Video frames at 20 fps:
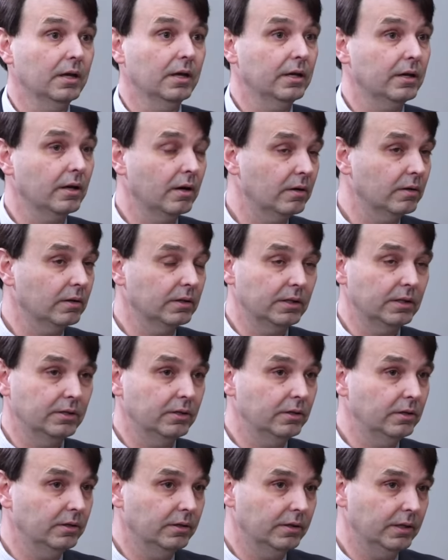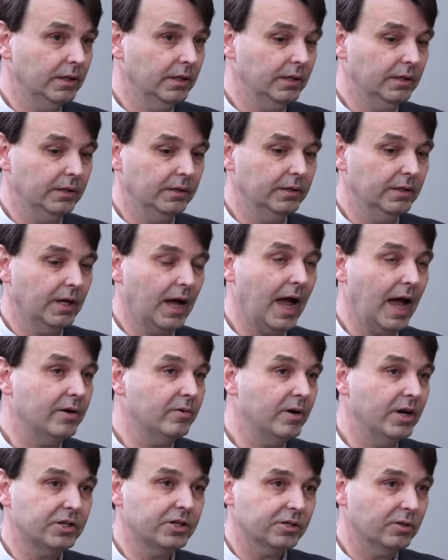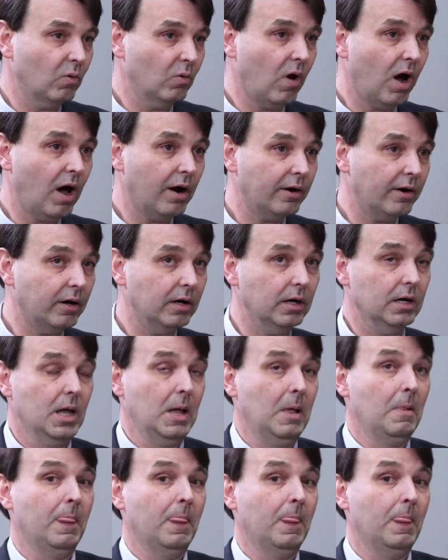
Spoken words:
the hydration, the water,